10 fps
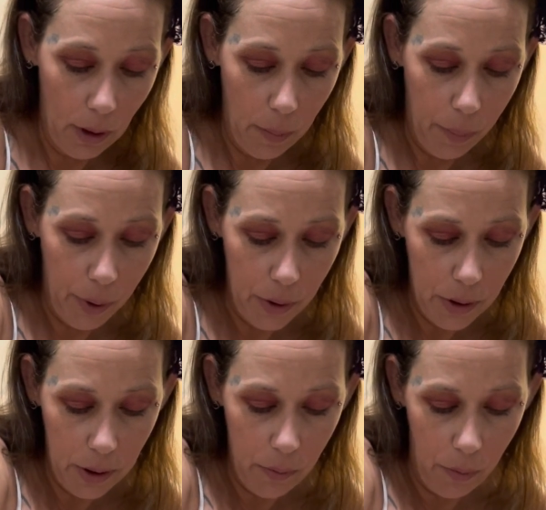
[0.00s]

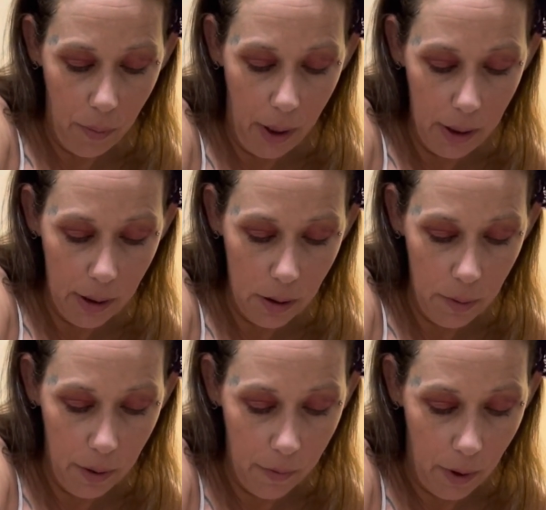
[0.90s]
Personally reminds
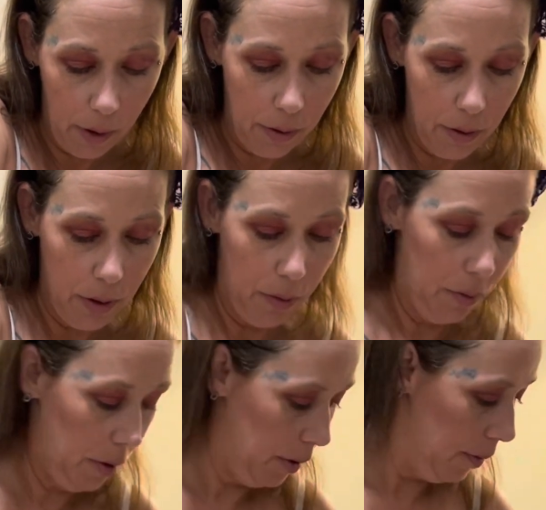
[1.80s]
me of Dr.
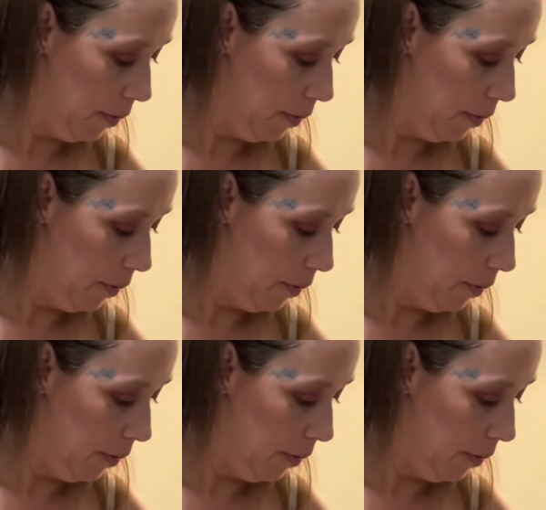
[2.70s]
Seuss.